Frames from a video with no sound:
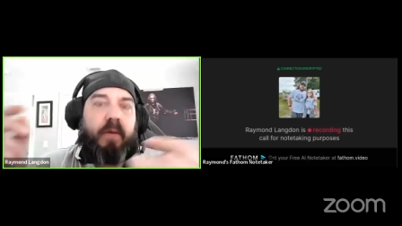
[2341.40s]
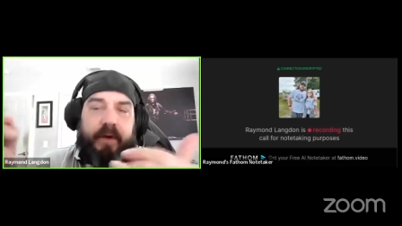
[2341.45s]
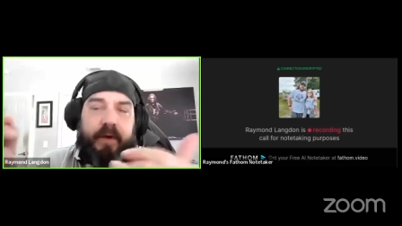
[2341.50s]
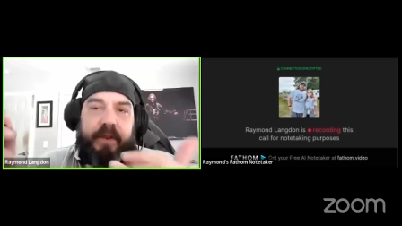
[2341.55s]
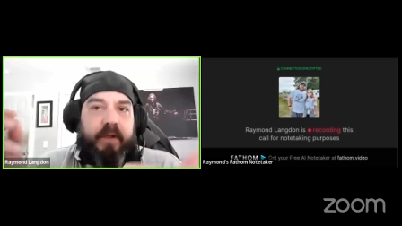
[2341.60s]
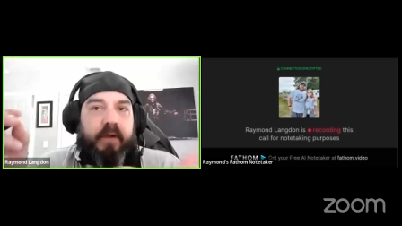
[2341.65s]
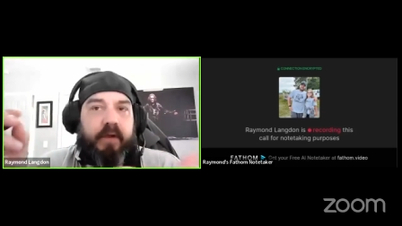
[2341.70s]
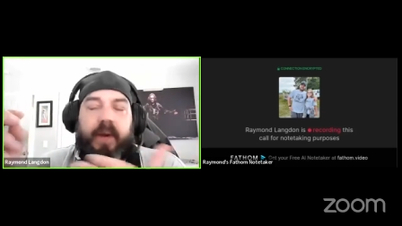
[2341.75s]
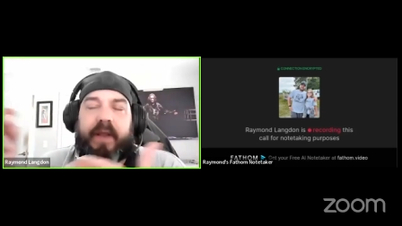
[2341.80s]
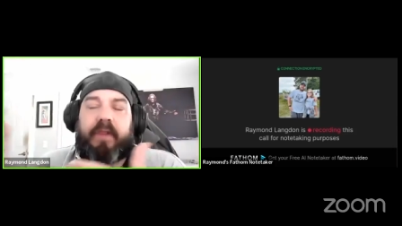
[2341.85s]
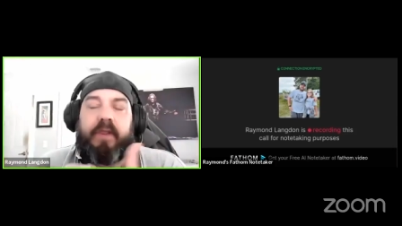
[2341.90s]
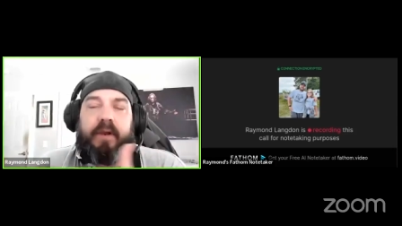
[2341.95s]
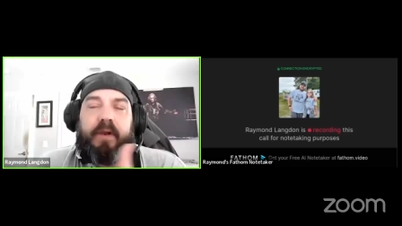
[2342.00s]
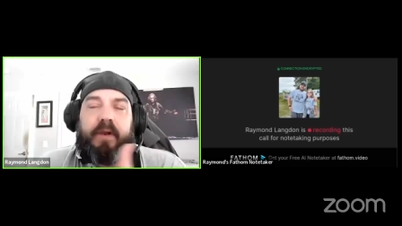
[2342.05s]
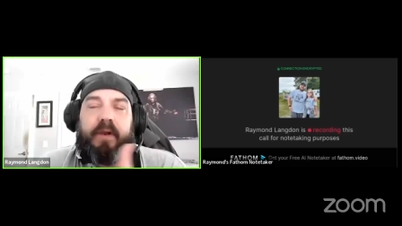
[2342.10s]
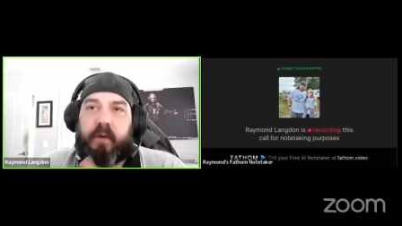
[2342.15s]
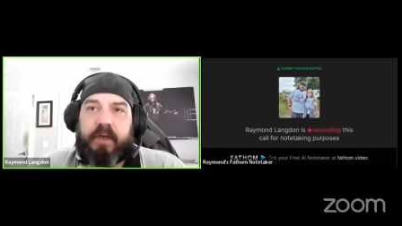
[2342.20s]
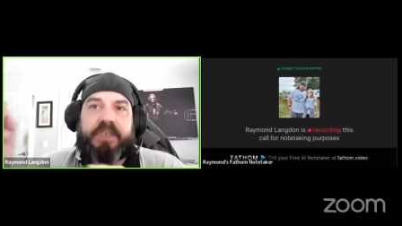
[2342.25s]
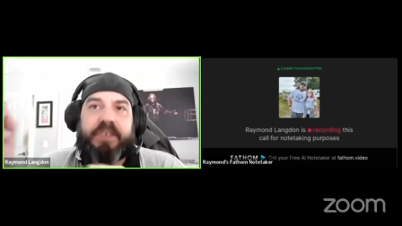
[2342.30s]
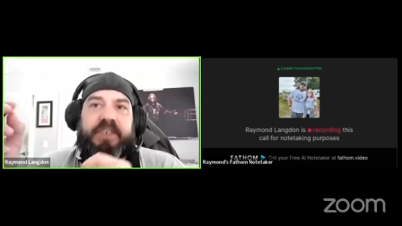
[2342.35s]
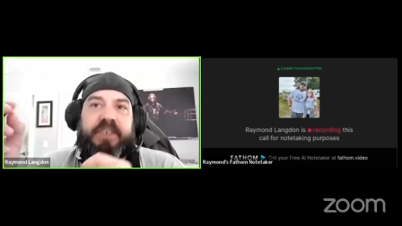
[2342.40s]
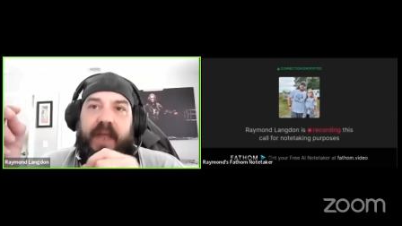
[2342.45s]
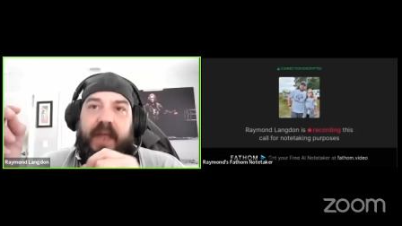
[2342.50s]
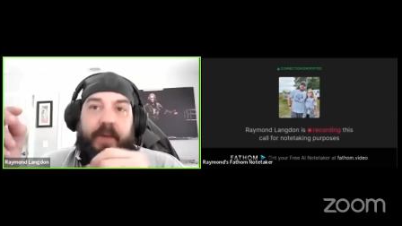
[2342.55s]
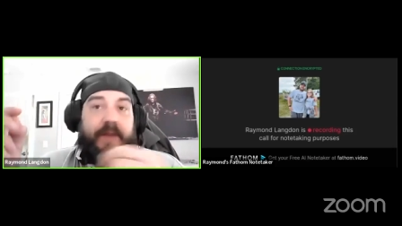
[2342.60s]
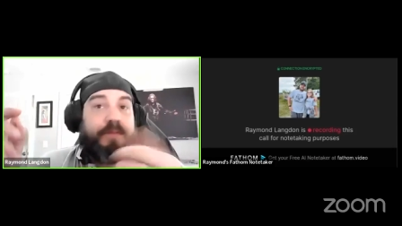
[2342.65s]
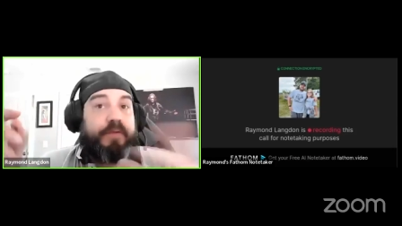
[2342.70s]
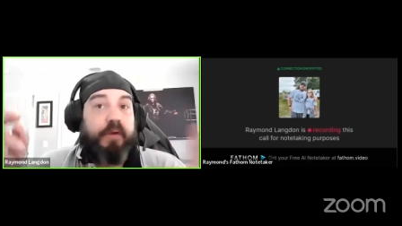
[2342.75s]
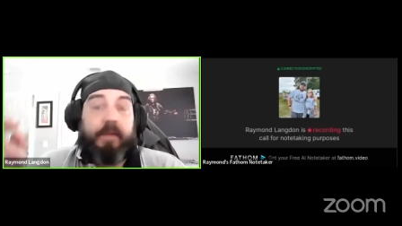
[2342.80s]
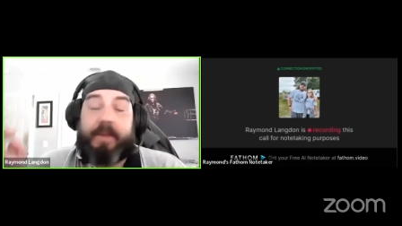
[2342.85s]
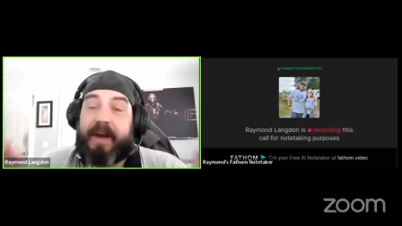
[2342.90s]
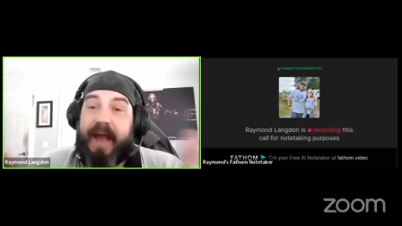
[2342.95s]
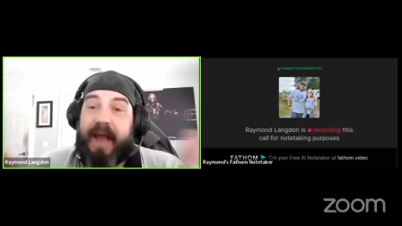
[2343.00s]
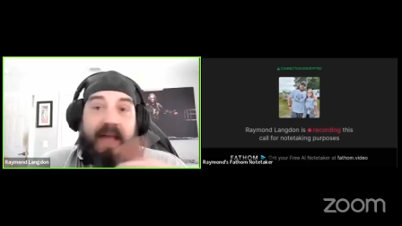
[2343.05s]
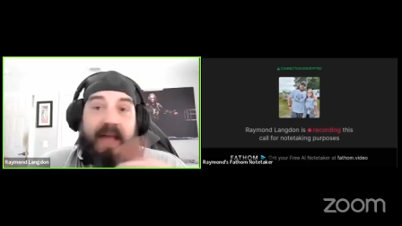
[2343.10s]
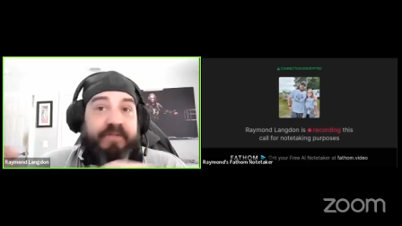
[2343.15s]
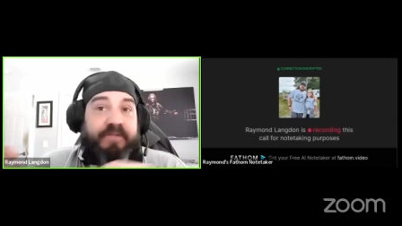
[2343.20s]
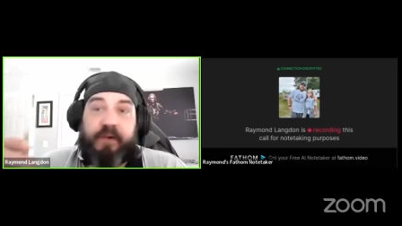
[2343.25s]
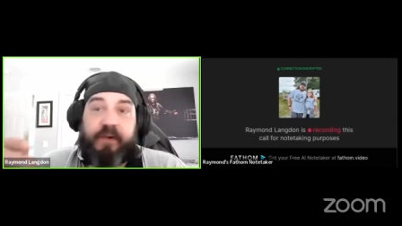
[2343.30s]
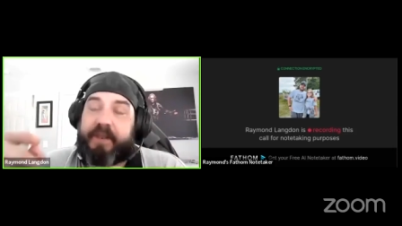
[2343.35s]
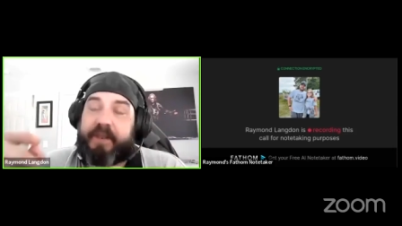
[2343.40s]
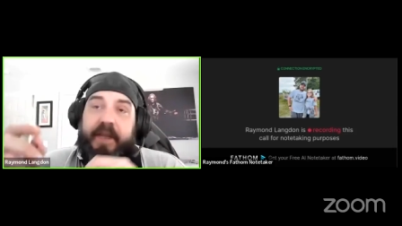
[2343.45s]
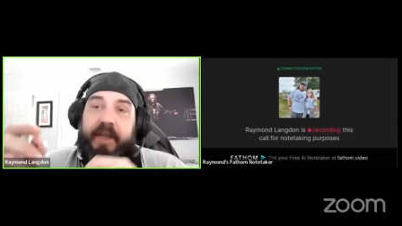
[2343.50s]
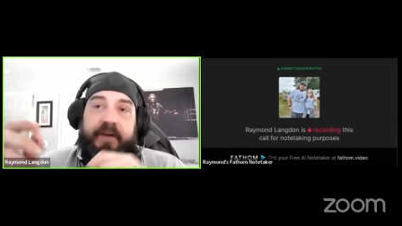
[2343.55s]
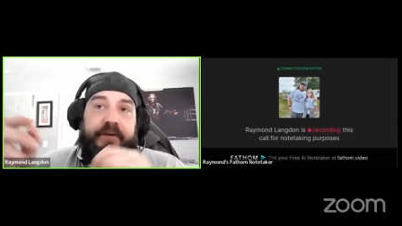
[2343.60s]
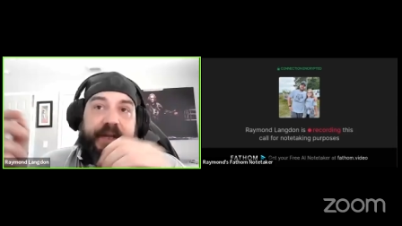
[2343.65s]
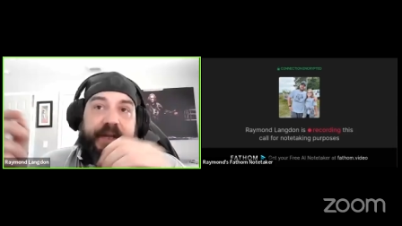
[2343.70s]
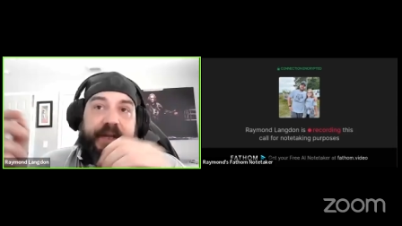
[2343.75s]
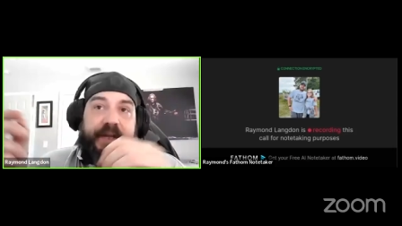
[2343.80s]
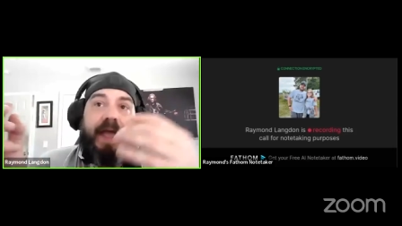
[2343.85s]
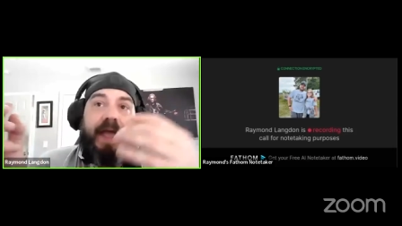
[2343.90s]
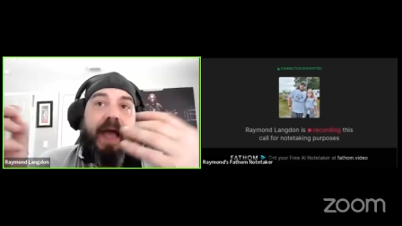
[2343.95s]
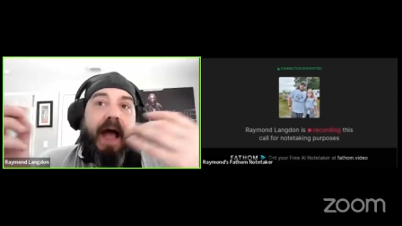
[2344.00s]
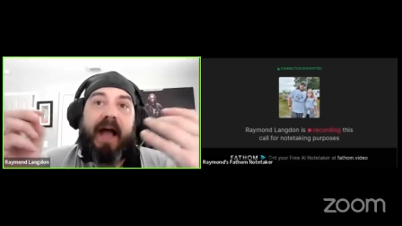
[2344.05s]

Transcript: one of the quick little worksheets I went through, but I fully agree.